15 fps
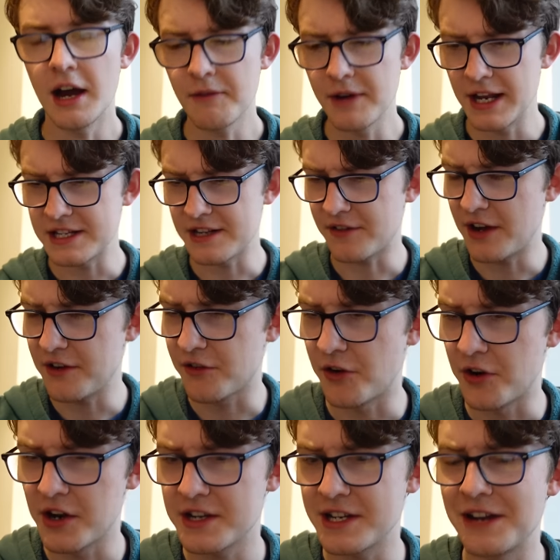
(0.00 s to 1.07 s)
I realize I've kind of
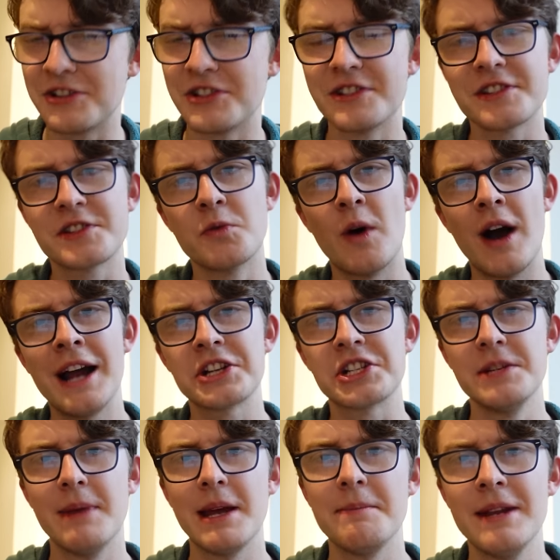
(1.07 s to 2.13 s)
gone on a tangent as to what
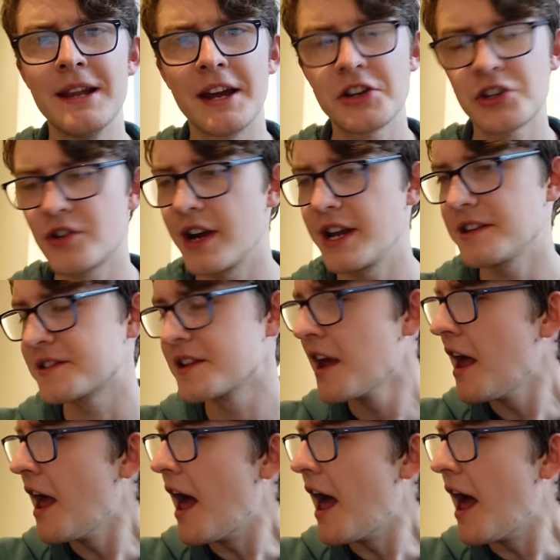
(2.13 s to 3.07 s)
actually made me like trains.